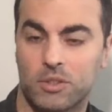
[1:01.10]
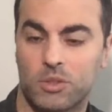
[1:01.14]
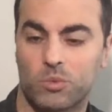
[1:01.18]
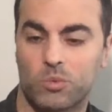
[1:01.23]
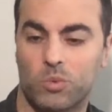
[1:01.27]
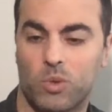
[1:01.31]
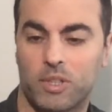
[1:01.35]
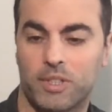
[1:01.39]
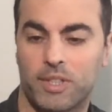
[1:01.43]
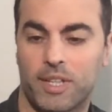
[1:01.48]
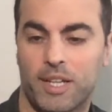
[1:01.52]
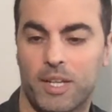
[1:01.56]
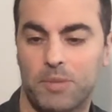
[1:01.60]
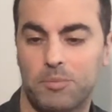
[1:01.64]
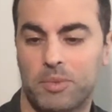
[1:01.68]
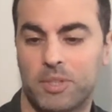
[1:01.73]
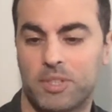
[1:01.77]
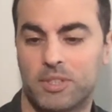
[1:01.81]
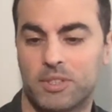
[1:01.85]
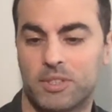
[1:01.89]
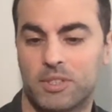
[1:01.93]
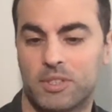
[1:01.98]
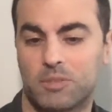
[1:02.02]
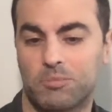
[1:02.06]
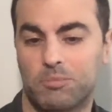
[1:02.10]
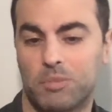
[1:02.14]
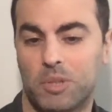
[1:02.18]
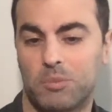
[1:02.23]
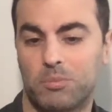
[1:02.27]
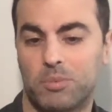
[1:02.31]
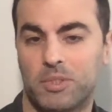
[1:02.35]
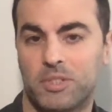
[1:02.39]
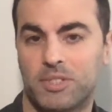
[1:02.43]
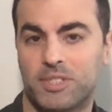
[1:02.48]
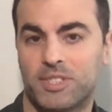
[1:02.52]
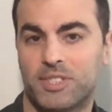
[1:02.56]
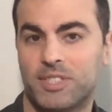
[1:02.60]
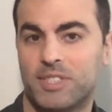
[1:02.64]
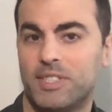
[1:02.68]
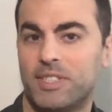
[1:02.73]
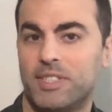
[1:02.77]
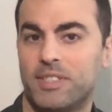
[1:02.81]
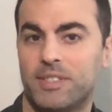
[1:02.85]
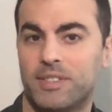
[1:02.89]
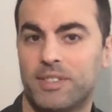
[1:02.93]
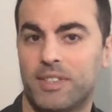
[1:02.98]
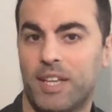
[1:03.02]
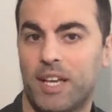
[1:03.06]
what happens is people see
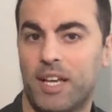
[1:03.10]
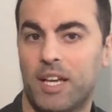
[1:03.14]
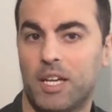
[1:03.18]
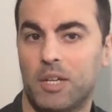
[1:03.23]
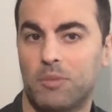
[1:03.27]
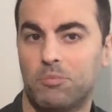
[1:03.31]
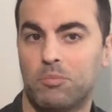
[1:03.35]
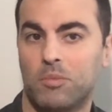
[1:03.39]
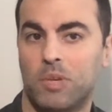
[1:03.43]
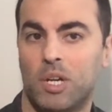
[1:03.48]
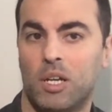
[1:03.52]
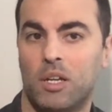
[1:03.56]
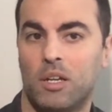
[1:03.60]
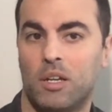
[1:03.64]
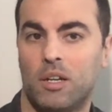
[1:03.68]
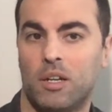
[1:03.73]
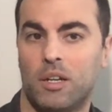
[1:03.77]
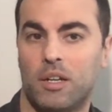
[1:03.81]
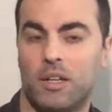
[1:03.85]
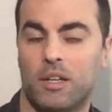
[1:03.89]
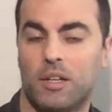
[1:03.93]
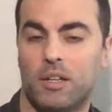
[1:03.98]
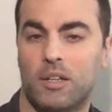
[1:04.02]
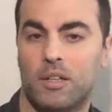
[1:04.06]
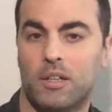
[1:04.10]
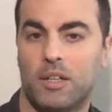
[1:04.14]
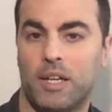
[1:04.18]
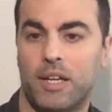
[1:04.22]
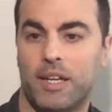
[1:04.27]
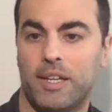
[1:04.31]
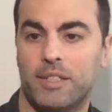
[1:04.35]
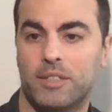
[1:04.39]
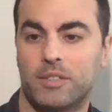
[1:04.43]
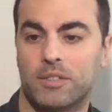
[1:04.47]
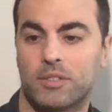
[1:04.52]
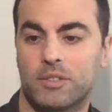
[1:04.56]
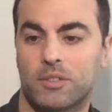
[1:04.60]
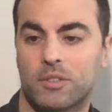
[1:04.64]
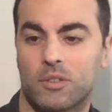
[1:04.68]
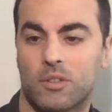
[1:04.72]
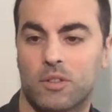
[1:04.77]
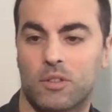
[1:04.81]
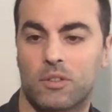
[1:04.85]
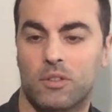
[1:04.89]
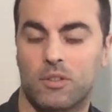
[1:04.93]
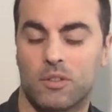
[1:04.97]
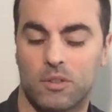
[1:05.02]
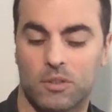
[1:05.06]
them as
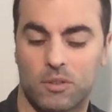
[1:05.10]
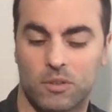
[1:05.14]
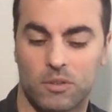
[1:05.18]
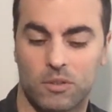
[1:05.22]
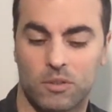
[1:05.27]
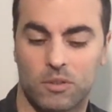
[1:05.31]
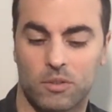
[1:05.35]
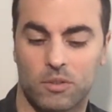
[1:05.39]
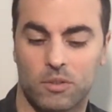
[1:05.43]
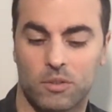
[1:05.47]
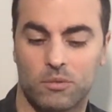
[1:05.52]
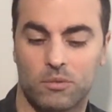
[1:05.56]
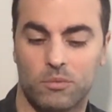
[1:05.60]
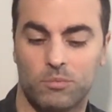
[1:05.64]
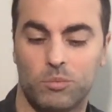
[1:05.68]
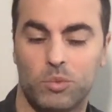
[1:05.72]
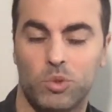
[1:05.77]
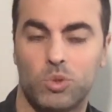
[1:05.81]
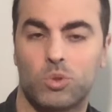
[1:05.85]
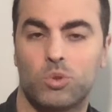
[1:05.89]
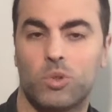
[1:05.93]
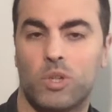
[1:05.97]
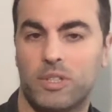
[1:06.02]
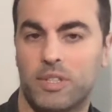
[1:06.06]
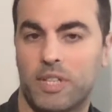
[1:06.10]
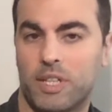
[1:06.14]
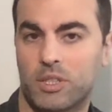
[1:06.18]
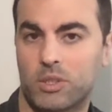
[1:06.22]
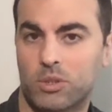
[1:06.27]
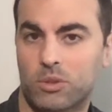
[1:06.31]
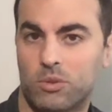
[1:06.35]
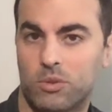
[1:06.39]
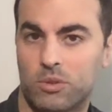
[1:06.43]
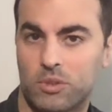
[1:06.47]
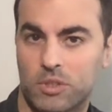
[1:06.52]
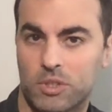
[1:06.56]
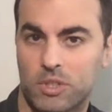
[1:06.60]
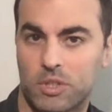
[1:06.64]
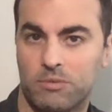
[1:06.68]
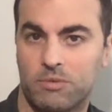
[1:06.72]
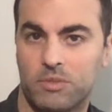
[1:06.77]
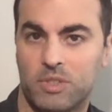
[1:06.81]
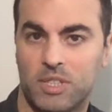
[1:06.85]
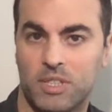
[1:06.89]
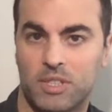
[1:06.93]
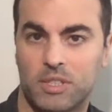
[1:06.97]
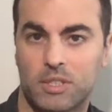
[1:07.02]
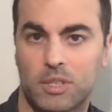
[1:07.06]
mutually exclusive
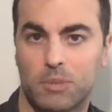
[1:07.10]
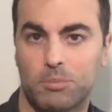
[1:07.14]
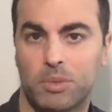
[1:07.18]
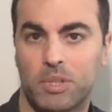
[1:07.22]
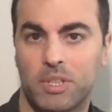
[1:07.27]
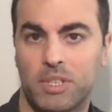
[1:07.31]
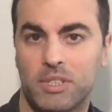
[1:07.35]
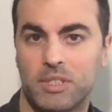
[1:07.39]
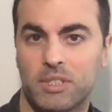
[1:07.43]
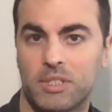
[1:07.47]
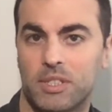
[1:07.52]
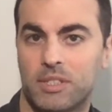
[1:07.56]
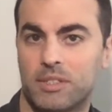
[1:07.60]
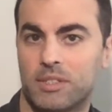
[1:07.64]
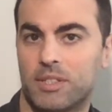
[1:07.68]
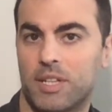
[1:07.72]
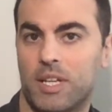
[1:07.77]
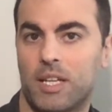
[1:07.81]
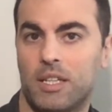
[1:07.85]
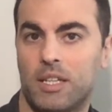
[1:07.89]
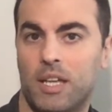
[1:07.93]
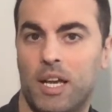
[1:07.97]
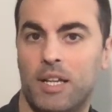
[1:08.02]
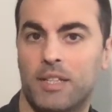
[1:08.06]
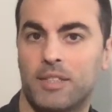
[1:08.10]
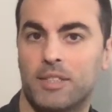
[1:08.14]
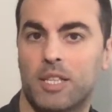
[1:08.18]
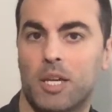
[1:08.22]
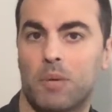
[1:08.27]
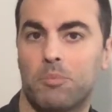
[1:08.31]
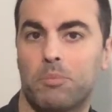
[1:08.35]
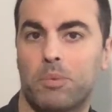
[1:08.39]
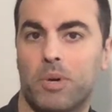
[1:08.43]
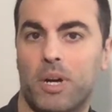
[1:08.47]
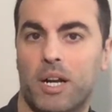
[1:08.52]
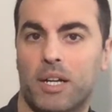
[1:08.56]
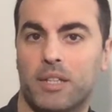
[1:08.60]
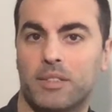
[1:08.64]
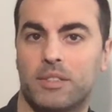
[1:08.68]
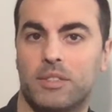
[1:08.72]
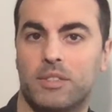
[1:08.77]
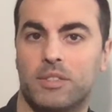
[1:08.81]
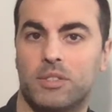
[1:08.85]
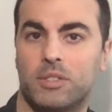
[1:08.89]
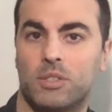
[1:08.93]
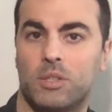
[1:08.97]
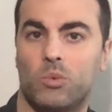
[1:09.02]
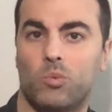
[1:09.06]
disciplines, and they end up
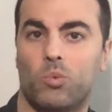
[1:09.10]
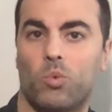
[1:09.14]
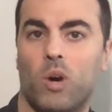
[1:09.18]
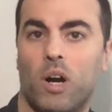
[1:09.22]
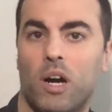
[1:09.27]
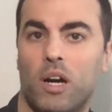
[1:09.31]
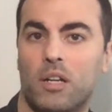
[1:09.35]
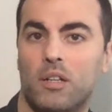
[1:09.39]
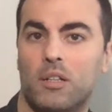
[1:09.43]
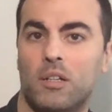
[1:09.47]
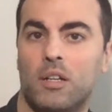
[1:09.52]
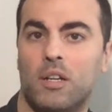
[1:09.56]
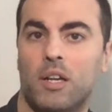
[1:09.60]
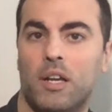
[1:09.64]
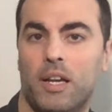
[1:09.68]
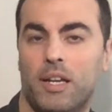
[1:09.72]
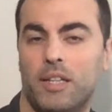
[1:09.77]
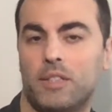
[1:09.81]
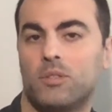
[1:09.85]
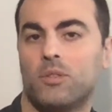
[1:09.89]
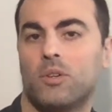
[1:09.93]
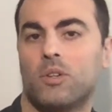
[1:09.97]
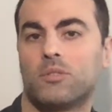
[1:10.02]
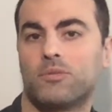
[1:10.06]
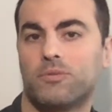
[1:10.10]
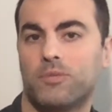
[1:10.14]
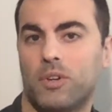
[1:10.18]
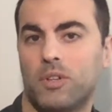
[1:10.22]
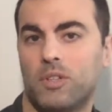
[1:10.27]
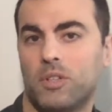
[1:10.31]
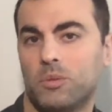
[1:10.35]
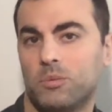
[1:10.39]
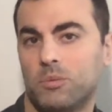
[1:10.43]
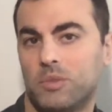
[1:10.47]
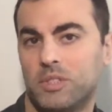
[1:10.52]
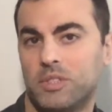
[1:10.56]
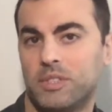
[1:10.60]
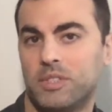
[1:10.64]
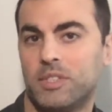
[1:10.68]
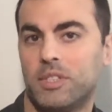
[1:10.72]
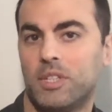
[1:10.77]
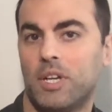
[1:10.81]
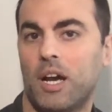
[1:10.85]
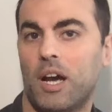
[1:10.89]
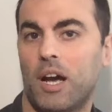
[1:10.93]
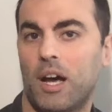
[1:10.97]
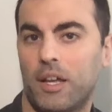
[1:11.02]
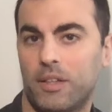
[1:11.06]
practicing one and not following the
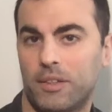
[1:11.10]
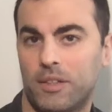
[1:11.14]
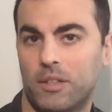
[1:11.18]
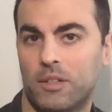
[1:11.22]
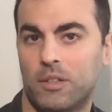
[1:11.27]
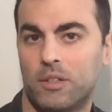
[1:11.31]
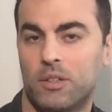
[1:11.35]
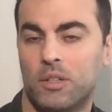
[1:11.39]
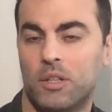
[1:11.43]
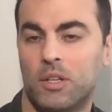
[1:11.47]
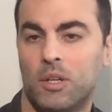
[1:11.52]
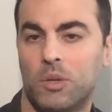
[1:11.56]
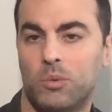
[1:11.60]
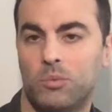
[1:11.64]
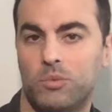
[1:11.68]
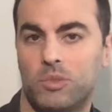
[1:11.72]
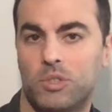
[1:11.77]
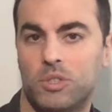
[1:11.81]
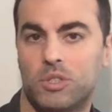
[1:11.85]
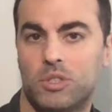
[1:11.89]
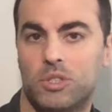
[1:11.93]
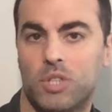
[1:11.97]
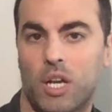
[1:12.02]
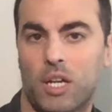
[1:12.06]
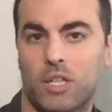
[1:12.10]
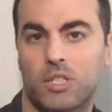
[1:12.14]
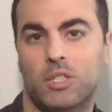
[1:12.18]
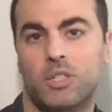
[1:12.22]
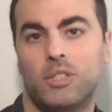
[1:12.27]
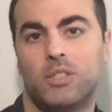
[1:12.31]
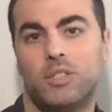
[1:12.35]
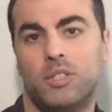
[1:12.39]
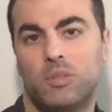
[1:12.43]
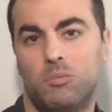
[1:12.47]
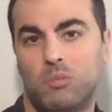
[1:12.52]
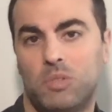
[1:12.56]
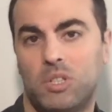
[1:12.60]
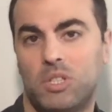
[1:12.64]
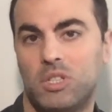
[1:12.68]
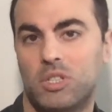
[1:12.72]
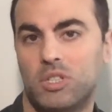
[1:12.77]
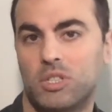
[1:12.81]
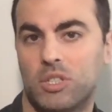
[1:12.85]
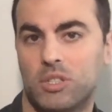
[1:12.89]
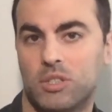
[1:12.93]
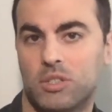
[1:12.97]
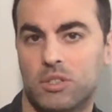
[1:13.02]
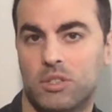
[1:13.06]
other, which actually
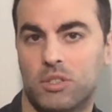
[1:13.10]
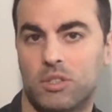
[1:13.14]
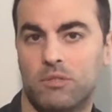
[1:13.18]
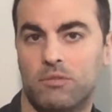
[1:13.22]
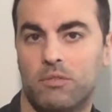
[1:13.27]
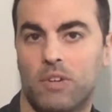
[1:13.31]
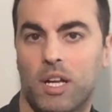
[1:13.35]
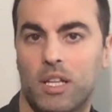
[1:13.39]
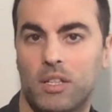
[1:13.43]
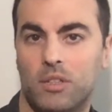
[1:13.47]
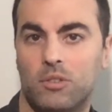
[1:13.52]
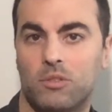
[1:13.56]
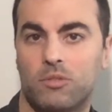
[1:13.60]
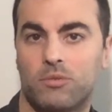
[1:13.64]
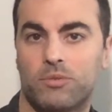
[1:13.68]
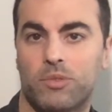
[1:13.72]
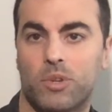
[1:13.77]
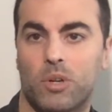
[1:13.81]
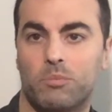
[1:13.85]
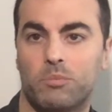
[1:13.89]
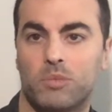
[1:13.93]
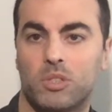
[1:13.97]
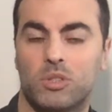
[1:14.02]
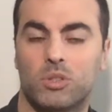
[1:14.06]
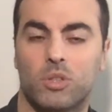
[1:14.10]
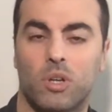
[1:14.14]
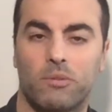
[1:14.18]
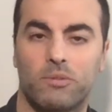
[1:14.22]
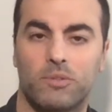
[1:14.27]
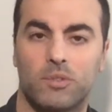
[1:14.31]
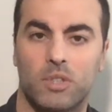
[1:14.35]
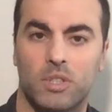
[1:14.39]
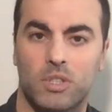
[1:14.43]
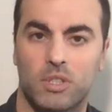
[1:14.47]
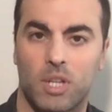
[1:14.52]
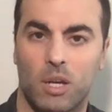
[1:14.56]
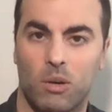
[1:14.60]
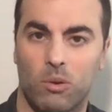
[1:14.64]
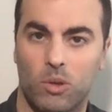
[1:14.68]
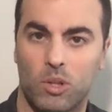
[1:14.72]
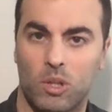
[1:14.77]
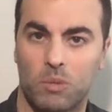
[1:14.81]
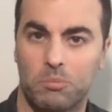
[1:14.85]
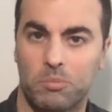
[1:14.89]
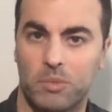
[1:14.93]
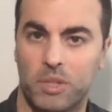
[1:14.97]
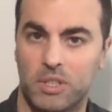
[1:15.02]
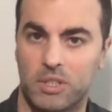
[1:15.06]
diminishes the value from the software
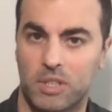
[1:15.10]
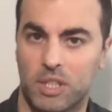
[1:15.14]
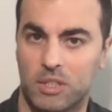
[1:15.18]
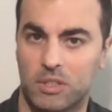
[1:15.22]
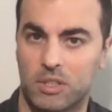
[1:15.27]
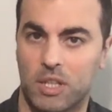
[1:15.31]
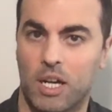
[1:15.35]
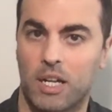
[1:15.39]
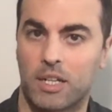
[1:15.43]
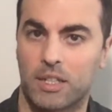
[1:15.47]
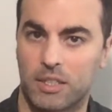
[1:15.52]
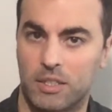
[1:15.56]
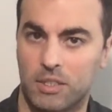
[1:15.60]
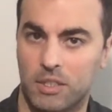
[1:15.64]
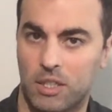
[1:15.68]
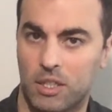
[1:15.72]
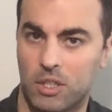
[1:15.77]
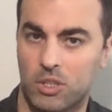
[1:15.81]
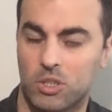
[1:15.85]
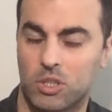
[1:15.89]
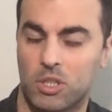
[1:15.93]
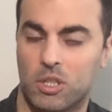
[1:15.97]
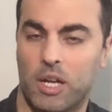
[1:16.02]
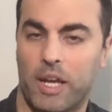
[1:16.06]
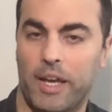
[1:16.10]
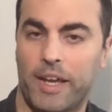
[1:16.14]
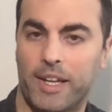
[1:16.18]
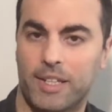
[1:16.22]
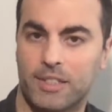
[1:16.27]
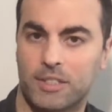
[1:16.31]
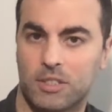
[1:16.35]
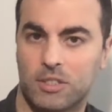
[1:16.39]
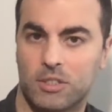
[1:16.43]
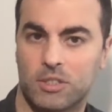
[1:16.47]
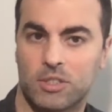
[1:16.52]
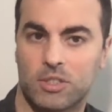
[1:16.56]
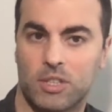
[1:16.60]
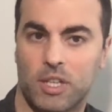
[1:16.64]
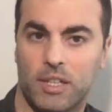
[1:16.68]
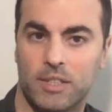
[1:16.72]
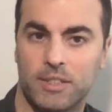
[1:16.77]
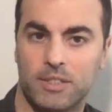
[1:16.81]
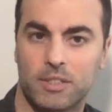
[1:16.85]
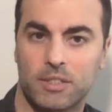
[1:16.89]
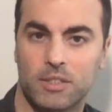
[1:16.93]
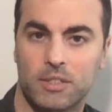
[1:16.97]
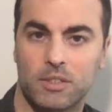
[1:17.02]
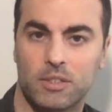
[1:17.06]
development and architecture
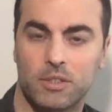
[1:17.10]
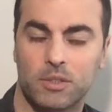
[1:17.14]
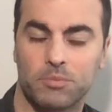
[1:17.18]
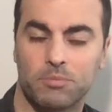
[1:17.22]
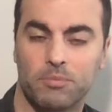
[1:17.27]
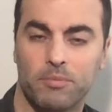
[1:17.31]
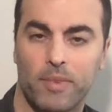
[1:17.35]
exercises.